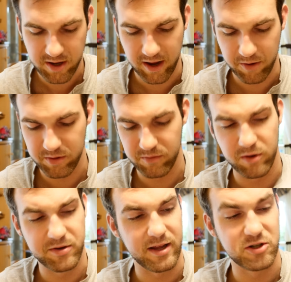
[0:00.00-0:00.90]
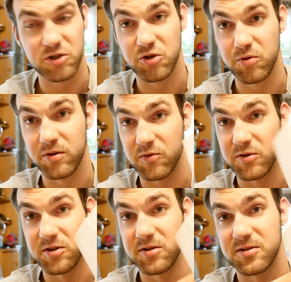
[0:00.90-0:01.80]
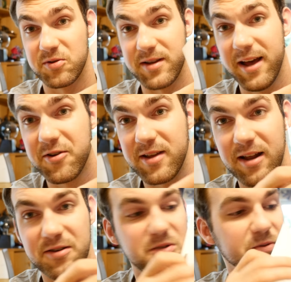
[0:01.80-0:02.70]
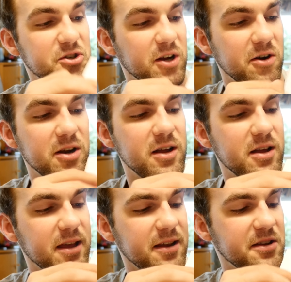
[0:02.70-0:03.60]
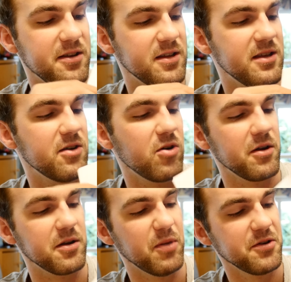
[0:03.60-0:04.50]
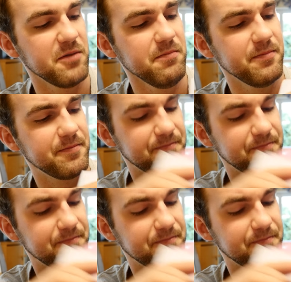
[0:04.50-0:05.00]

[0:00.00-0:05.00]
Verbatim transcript: I will want to actually show you of course also the other colors which are hidden here on the bottom